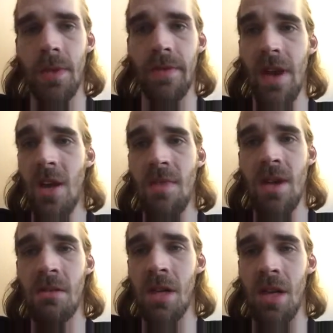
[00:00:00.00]
the
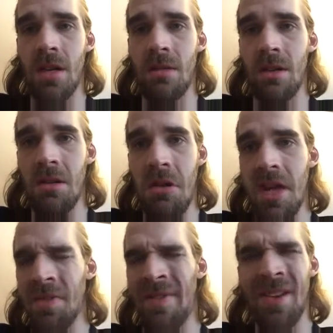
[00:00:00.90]
fireman, and
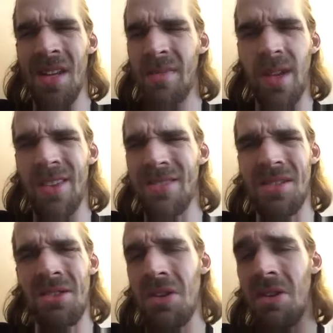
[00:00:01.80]
asked him if I needed to be there.
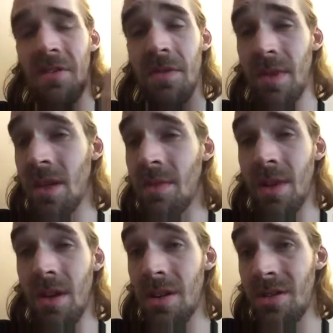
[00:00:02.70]
He's like, "No, you don't have to be here."
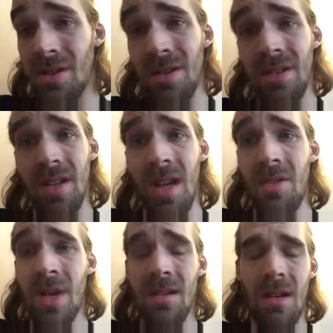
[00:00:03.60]
I'm like, "Are you sure? Like, I
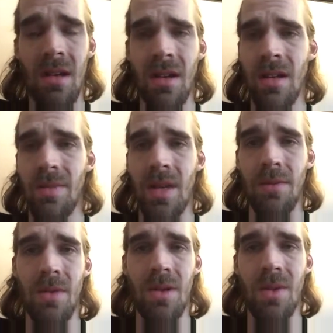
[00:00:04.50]
don't mind talking to
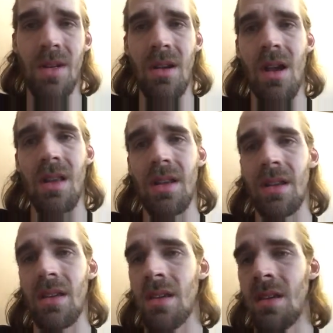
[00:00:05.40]
people and whatnot.
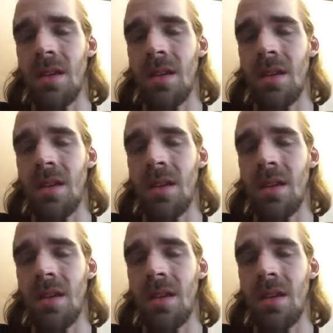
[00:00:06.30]
Like,